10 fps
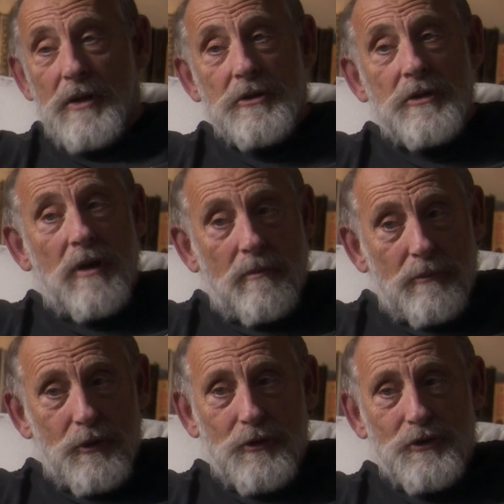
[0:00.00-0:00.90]
but it's
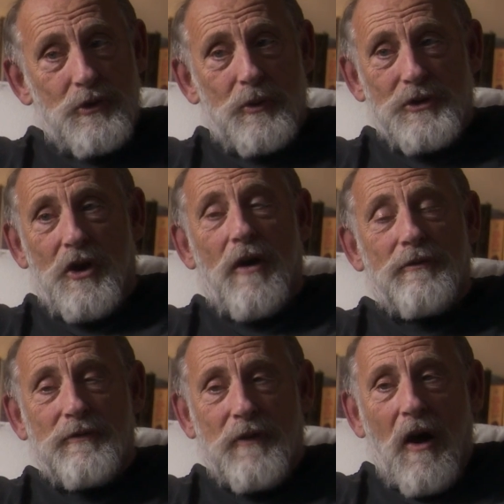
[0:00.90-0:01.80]
numbers which are
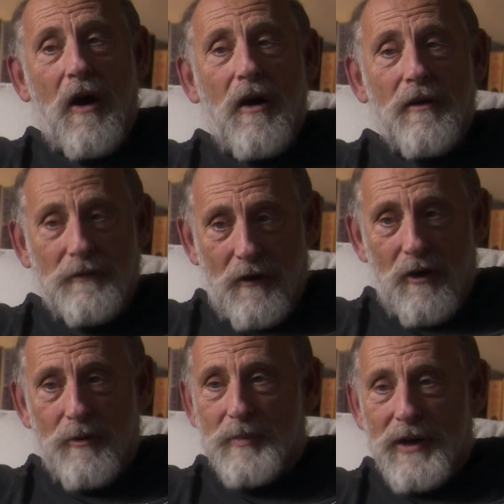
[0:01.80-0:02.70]
far,
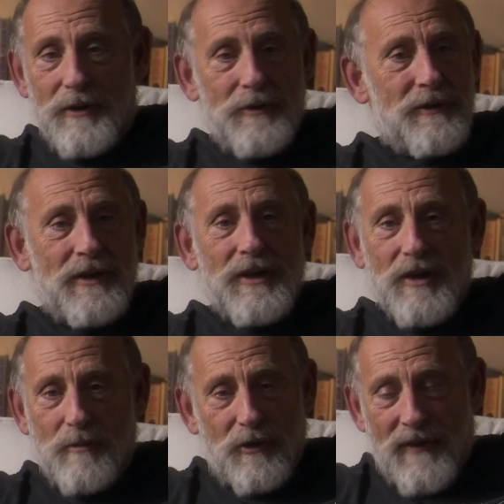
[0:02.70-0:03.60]
far bigger than the
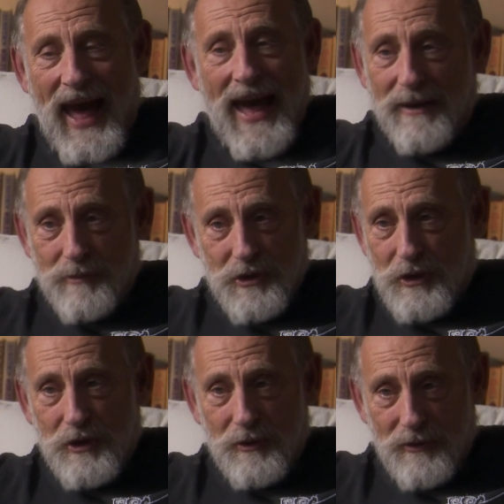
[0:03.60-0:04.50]
number of atoms
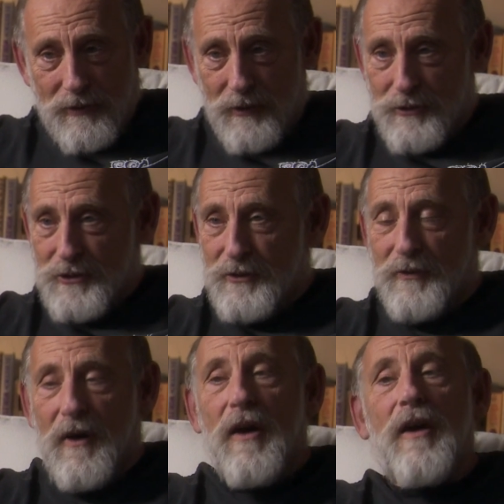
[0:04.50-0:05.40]
in the universe,
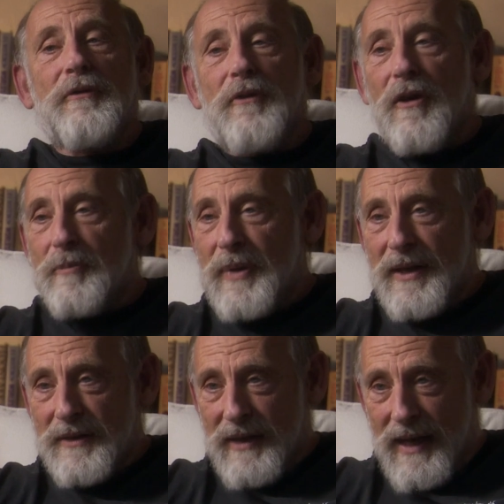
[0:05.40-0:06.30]
far, far
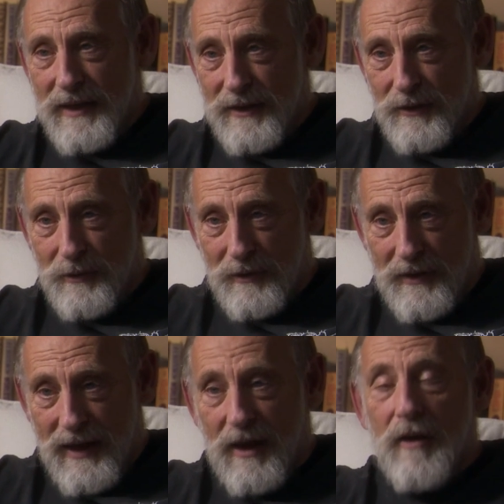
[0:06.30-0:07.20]
bigger than anything you can
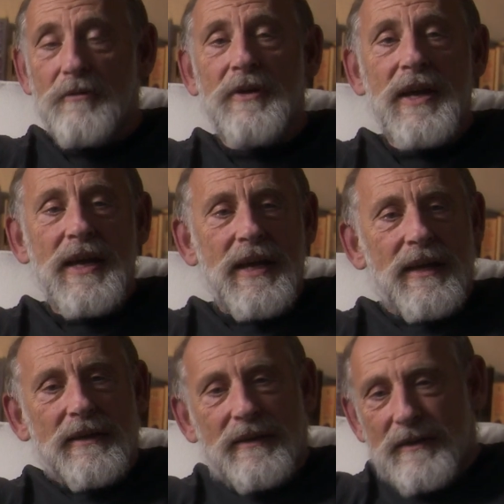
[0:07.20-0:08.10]
think of.
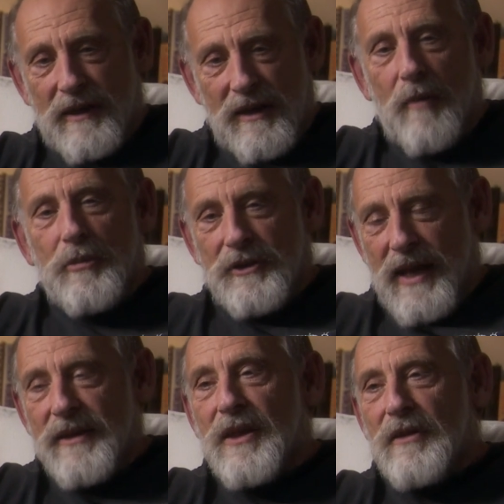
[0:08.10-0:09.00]
The number
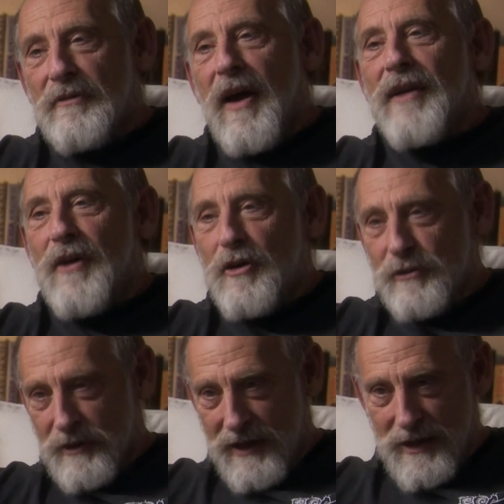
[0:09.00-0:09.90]
10 to the
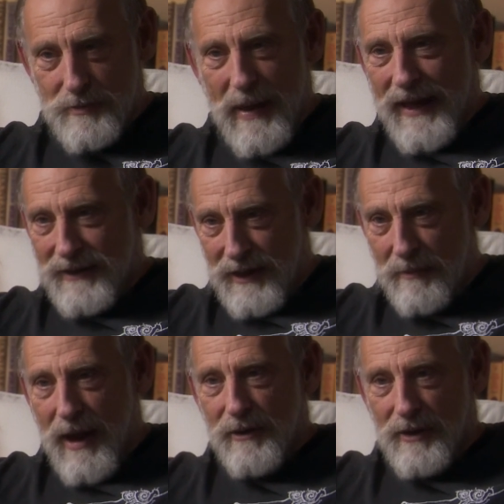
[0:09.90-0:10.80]
500 gets bandied
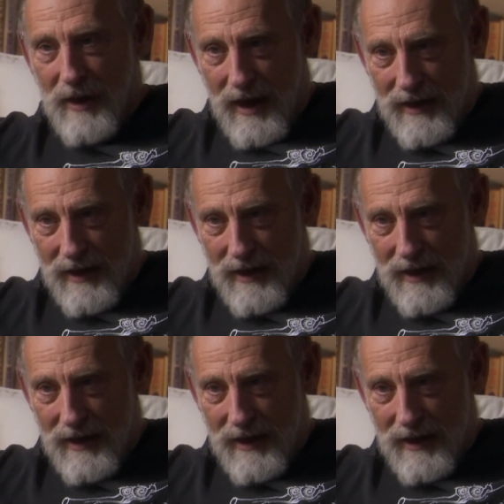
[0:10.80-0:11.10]
about a